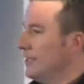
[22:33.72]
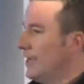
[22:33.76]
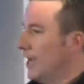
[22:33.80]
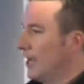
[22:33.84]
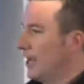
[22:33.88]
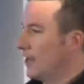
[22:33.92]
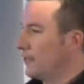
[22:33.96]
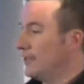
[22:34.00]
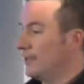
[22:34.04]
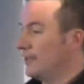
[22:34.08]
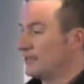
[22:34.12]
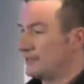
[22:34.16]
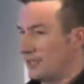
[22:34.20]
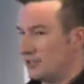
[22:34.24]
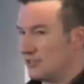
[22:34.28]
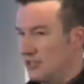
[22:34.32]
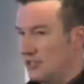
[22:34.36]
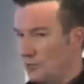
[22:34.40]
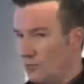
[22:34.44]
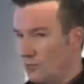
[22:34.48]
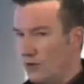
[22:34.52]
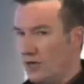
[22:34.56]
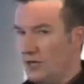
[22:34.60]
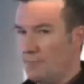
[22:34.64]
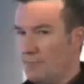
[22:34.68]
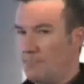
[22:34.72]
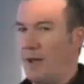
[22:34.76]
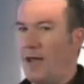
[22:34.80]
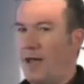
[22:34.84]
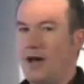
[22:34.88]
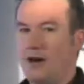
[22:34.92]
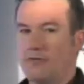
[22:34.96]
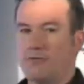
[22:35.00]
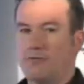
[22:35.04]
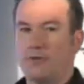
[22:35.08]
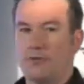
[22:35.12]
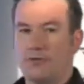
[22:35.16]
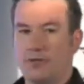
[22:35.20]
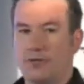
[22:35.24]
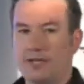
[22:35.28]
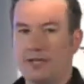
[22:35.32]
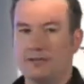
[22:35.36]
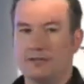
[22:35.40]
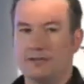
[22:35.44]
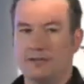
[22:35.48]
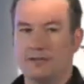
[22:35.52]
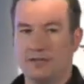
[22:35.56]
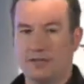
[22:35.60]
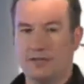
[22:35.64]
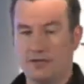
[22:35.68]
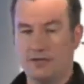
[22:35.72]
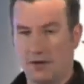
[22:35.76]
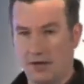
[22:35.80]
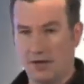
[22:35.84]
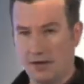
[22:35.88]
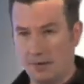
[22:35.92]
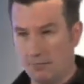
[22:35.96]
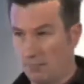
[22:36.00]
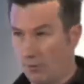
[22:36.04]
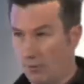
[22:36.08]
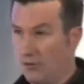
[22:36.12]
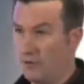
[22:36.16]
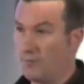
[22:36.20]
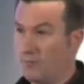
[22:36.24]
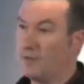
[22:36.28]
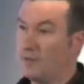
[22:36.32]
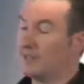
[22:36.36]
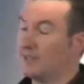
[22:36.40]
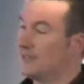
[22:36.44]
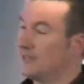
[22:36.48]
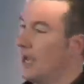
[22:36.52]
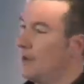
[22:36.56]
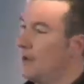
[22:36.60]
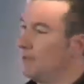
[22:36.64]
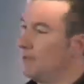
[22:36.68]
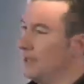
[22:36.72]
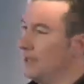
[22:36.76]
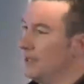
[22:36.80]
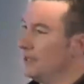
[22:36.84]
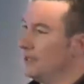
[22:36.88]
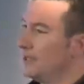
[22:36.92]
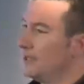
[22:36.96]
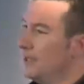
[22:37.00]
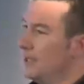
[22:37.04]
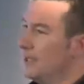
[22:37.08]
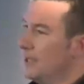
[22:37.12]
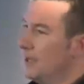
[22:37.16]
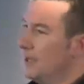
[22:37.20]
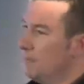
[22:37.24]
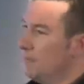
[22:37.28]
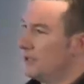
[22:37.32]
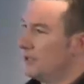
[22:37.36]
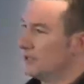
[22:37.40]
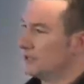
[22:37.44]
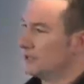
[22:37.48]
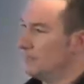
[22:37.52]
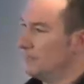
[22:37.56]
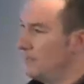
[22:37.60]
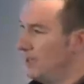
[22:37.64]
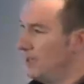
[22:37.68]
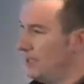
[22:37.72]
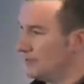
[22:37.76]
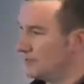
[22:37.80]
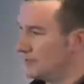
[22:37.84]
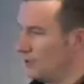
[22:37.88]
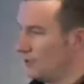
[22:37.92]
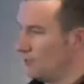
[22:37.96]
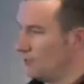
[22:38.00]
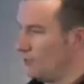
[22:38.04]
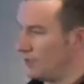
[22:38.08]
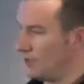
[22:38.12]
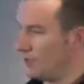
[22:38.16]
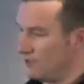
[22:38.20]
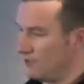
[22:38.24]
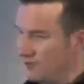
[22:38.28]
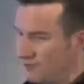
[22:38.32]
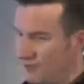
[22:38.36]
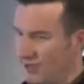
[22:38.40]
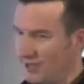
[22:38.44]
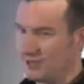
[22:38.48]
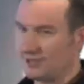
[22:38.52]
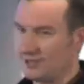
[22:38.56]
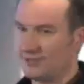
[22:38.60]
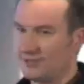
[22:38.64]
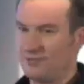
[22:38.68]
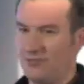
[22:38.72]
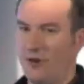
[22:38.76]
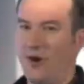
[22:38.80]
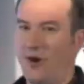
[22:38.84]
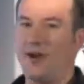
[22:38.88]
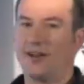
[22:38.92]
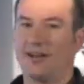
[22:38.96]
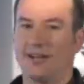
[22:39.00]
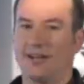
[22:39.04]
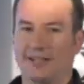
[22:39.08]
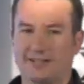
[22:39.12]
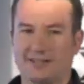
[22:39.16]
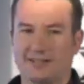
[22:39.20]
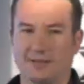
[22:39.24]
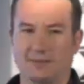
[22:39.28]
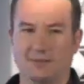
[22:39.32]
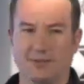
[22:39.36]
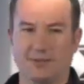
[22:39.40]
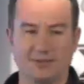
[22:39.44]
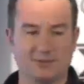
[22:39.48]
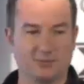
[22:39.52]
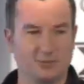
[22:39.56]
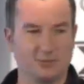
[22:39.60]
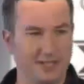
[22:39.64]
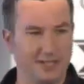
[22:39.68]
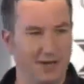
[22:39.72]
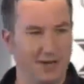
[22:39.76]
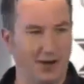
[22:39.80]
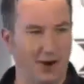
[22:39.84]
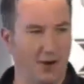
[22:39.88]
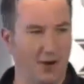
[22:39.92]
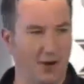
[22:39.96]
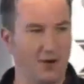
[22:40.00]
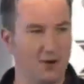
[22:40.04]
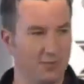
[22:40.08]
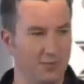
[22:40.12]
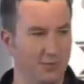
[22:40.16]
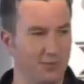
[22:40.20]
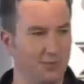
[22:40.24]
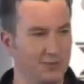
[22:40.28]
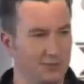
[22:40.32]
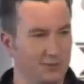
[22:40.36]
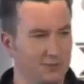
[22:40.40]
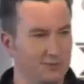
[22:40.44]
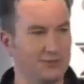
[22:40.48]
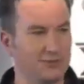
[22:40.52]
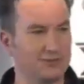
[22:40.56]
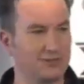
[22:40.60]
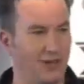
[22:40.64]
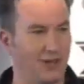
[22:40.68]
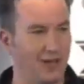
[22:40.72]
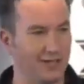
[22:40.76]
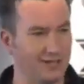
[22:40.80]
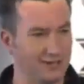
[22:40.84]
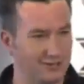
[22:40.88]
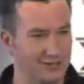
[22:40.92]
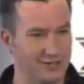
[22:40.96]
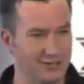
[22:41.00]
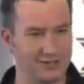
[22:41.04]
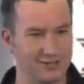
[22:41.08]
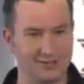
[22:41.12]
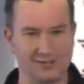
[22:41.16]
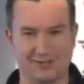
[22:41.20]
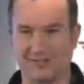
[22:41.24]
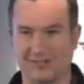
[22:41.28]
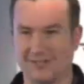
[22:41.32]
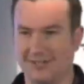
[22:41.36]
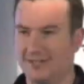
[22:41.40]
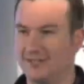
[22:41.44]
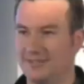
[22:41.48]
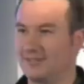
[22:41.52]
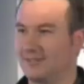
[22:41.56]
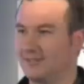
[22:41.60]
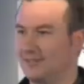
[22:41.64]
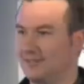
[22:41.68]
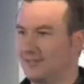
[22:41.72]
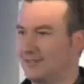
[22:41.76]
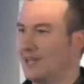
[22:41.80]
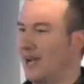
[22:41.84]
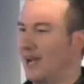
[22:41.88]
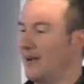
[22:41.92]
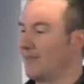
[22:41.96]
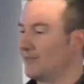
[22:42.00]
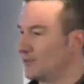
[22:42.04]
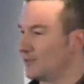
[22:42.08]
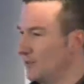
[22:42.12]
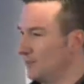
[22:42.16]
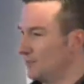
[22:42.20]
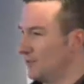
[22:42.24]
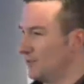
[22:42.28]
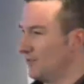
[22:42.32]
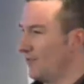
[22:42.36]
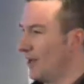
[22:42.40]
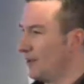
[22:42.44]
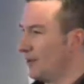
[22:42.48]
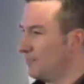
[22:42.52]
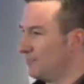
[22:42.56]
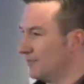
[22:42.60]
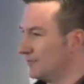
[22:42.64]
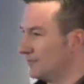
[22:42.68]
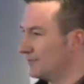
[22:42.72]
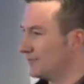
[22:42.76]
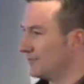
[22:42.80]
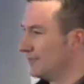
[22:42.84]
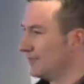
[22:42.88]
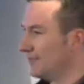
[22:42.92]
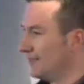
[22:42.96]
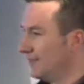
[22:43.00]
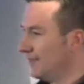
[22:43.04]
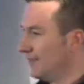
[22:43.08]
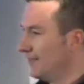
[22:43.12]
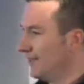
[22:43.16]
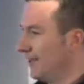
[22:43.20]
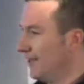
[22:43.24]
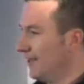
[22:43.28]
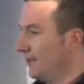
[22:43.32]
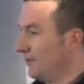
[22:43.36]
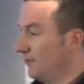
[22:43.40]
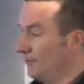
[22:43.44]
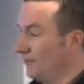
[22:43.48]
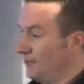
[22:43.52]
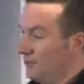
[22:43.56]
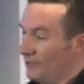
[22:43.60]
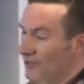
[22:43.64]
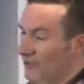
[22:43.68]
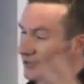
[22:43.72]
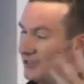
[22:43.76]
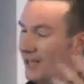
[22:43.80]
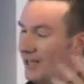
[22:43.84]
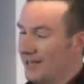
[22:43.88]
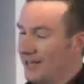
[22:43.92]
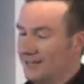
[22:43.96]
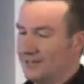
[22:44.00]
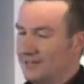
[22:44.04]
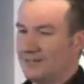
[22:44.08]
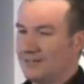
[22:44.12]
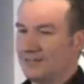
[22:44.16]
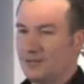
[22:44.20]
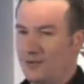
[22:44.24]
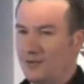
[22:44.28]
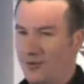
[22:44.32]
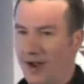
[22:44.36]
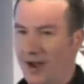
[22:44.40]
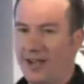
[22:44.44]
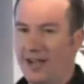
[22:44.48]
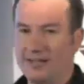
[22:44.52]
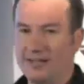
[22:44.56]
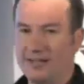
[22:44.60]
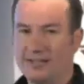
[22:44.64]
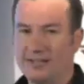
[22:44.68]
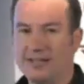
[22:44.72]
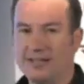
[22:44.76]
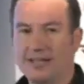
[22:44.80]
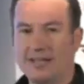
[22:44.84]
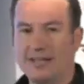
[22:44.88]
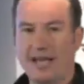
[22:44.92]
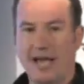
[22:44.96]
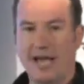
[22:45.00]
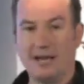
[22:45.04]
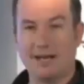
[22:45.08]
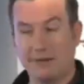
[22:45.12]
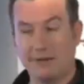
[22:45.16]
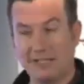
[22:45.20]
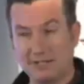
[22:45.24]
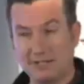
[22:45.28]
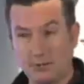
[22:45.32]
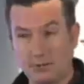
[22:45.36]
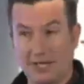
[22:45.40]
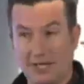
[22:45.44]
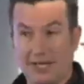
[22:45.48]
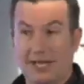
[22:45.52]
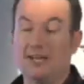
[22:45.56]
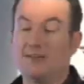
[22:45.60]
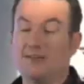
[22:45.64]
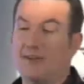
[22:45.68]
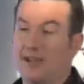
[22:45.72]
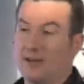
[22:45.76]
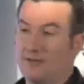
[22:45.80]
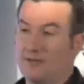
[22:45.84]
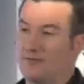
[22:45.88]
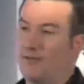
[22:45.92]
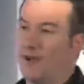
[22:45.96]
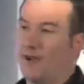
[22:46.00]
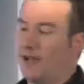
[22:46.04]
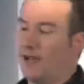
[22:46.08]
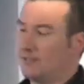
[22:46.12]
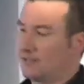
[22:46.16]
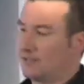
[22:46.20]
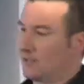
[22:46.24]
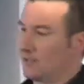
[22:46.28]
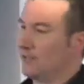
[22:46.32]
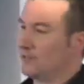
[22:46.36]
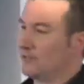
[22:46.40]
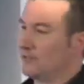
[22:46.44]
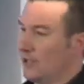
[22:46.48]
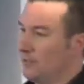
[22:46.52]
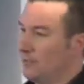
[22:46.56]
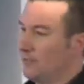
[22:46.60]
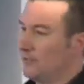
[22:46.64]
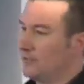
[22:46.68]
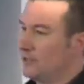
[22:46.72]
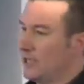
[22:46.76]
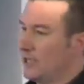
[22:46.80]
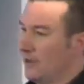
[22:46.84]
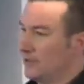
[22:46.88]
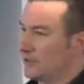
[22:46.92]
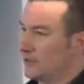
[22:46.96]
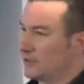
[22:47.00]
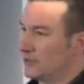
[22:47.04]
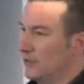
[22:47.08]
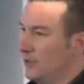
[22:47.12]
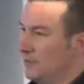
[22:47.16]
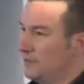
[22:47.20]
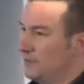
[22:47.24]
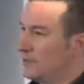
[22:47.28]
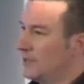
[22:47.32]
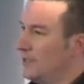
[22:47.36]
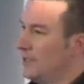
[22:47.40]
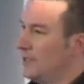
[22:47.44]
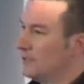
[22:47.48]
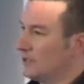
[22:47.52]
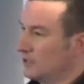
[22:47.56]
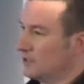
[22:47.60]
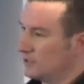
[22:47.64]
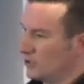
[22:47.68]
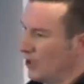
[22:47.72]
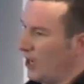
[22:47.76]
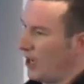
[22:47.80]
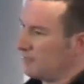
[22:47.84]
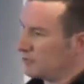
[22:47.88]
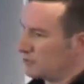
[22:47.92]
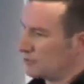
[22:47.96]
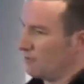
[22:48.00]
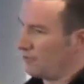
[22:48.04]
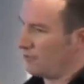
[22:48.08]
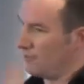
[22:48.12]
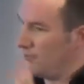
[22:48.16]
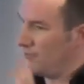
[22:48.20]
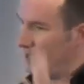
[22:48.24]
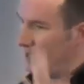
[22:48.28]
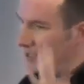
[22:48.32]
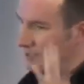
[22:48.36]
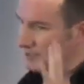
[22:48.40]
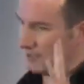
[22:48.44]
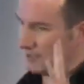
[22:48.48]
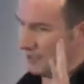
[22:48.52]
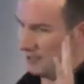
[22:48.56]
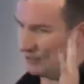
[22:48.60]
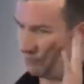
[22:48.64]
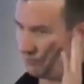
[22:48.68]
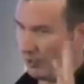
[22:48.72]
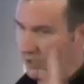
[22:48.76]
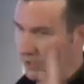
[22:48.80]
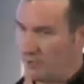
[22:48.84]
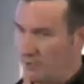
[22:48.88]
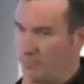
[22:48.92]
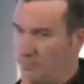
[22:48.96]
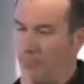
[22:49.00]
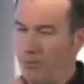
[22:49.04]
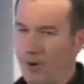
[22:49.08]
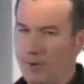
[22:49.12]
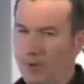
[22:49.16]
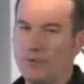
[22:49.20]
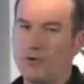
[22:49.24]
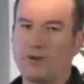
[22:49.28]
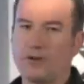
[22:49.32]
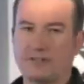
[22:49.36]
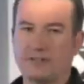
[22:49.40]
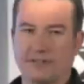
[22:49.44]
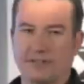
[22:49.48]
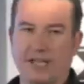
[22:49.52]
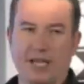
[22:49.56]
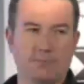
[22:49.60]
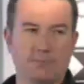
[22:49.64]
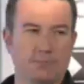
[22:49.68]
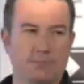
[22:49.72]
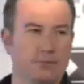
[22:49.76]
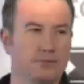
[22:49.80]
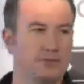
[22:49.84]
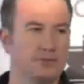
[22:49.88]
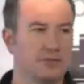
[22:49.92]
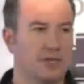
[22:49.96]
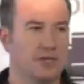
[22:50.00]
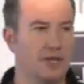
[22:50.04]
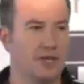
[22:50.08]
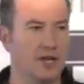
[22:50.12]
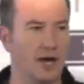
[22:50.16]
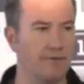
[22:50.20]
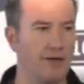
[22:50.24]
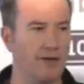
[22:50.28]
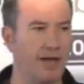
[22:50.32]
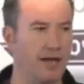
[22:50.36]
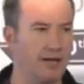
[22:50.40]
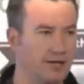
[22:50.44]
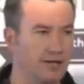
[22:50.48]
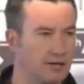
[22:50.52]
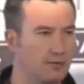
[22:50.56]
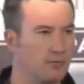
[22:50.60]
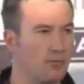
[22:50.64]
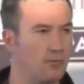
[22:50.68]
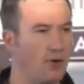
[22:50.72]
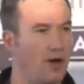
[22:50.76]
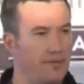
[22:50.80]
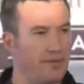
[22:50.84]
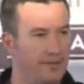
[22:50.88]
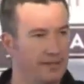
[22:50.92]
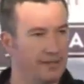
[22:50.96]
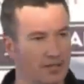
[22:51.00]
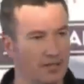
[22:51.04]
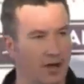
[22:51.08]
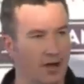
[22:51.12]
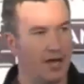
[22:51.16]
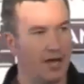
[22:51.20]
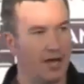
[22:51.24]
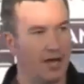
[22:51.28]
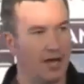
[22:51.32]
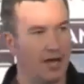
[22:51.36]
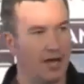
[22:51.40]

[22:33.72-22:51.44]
And I think it's actually a really powerful thing, that a movement that's happening, because it means that we can fix finally some of those really horrible little design decisions that the JavaScript developers or the originators created, and it means we can innovate faster on top of JavaScript. So TypeScript for me is one of the primary examples of how you can write these higher